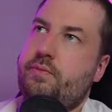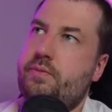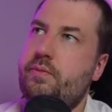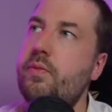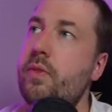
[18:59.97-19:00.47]

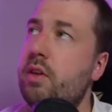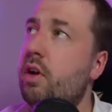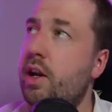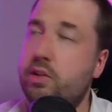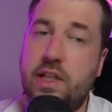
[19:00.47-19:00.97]
You
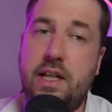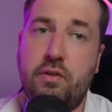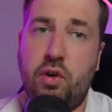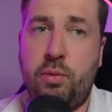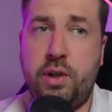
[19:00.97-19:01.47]
cannot delete a void
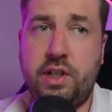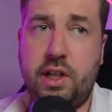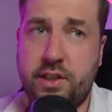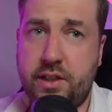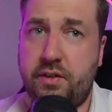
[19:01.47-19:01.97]
pointer, it's
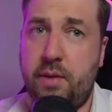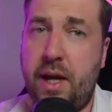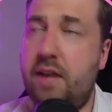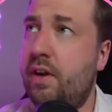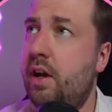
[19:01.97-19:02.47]
undefined
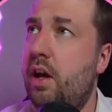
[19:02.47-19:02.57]
behavior.